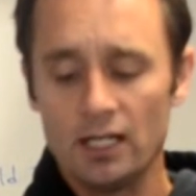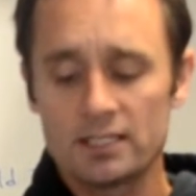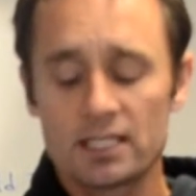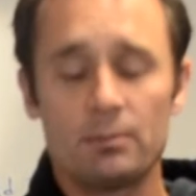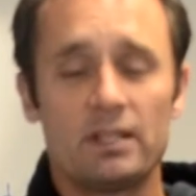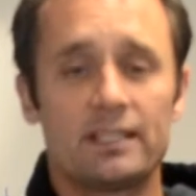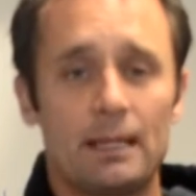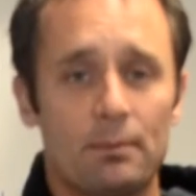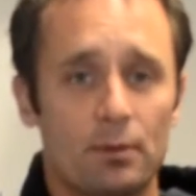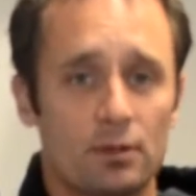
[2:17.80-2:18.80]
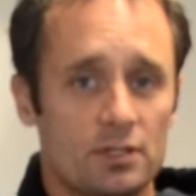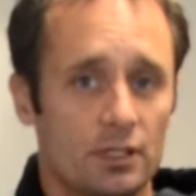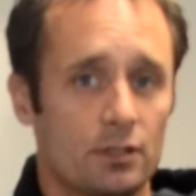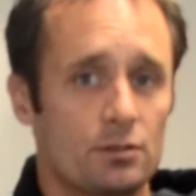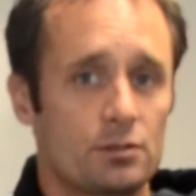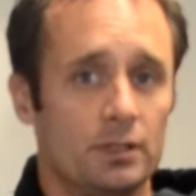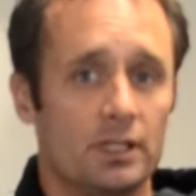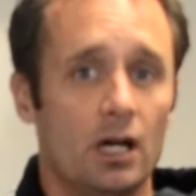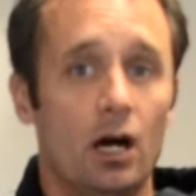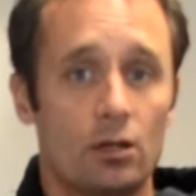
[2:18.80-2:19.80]
going to be the type of person that goes to an
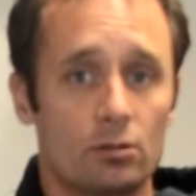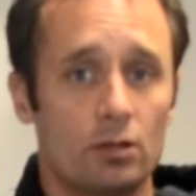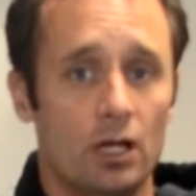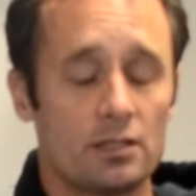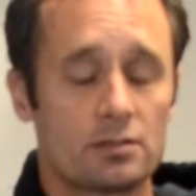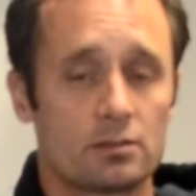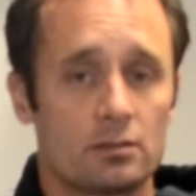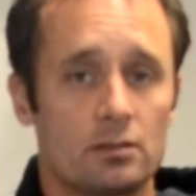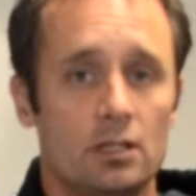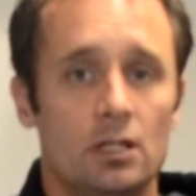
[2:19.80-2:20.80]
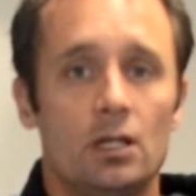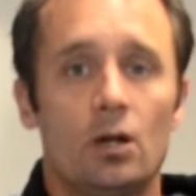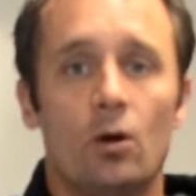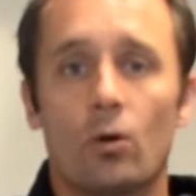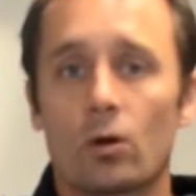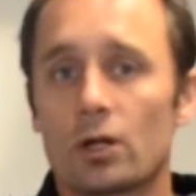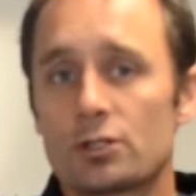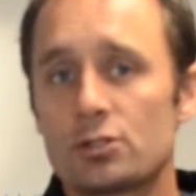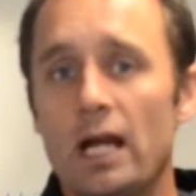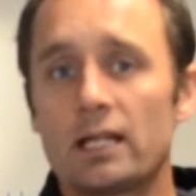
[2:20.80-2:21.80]
autocross or a
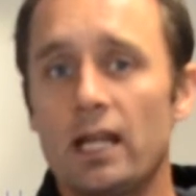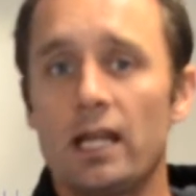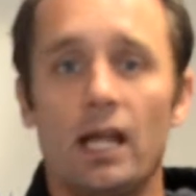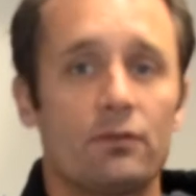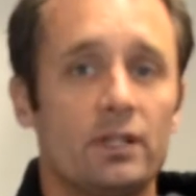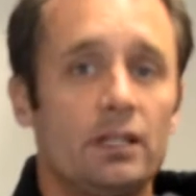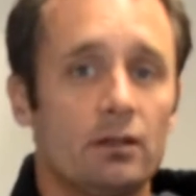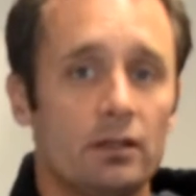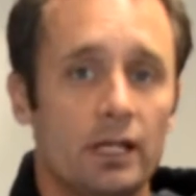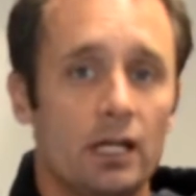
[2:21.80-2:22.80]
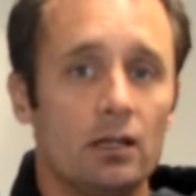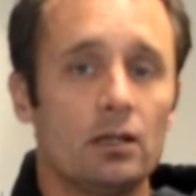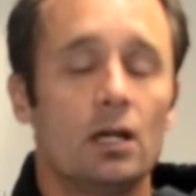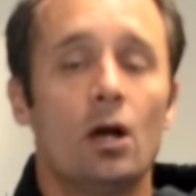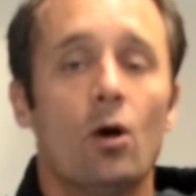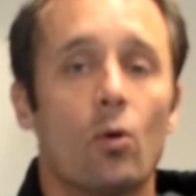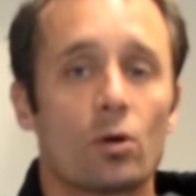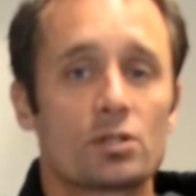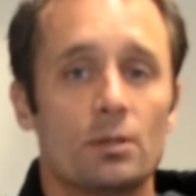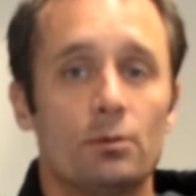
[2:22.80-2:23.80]
track day every here and there, or
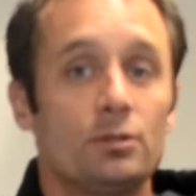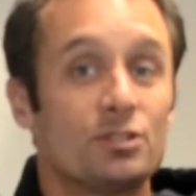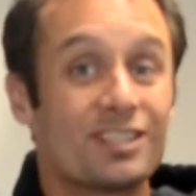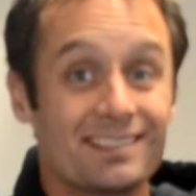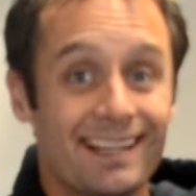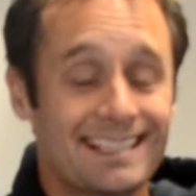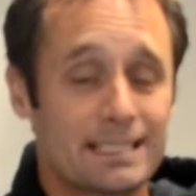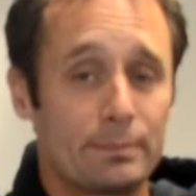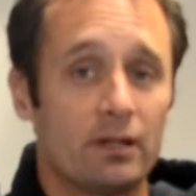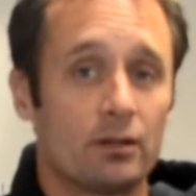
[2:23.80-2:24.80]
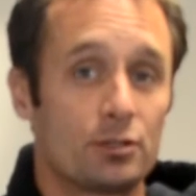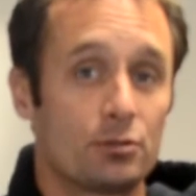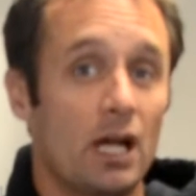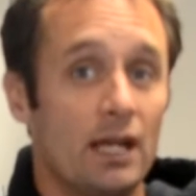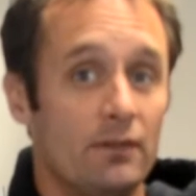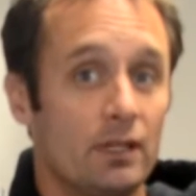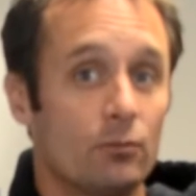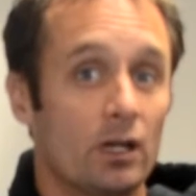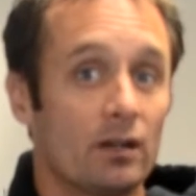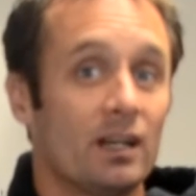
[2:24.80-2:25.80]
someone who just likes spirited driving
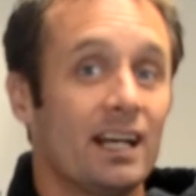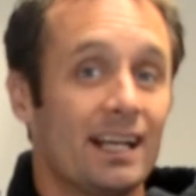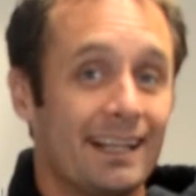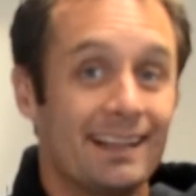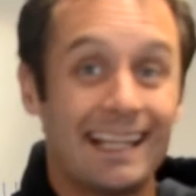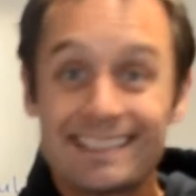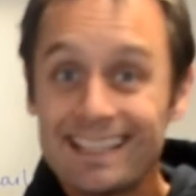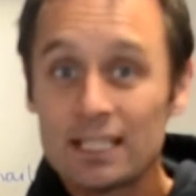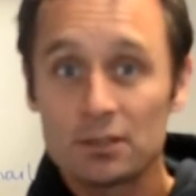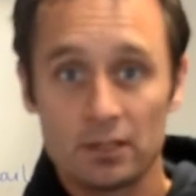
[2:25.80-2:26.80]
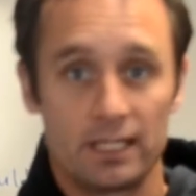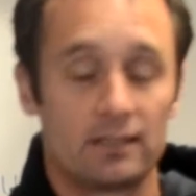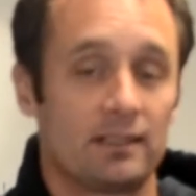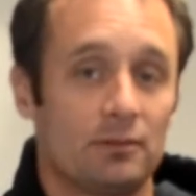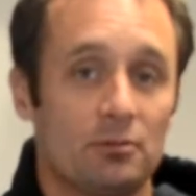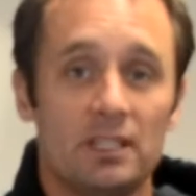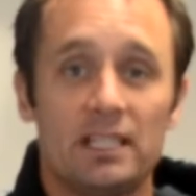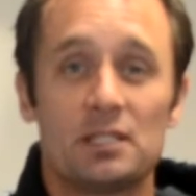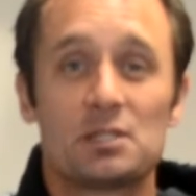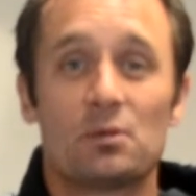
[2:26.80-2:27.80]
where they like tinkering. They're really
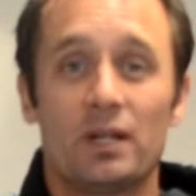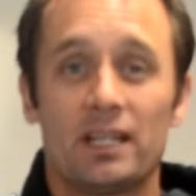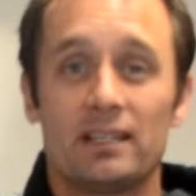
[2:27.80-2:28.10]
enjoying